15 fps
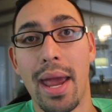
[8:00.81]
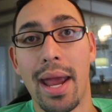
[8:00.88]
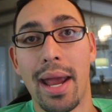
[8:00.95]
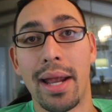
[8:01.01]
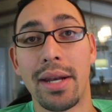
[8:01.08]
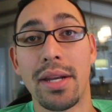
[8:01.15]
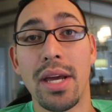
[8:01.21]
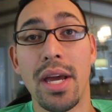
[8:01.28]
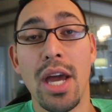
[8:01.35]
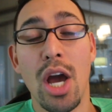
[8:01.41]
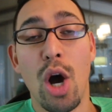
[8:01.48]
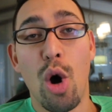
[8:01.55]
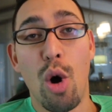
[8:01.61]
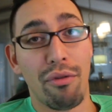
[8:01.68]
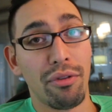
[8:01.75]
and
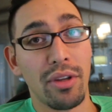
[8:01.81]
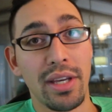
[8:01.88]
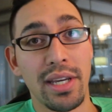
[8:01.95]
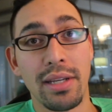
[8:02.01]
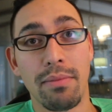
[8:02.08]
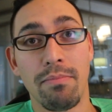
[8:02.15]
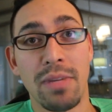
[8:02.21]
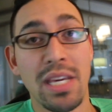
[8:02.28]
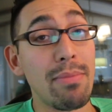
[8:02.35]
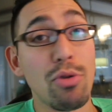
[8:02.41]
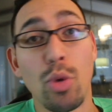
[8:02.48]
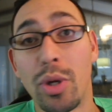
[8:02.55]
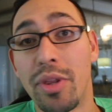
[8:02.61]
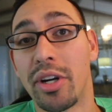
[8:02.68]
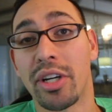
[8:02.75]
hopefully keep
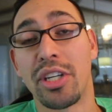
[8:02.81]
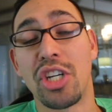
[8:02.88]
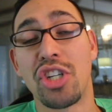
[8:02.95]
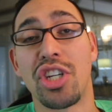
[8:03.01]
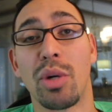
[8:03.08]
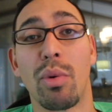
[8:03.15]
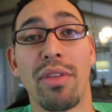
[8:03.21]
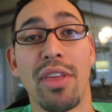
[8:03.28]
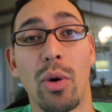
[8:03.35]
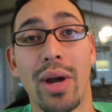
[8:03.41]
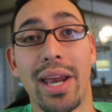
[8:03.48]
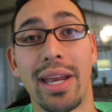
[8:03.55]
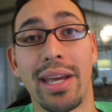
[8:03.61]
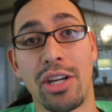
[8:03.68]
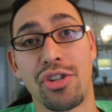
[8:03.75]
doing their conditioning without
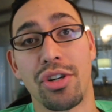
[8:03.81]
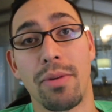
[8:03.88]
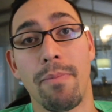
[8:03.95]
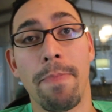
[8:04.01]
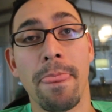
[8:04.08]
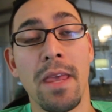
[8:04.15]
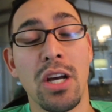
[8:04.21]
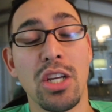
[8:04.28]
getting injured.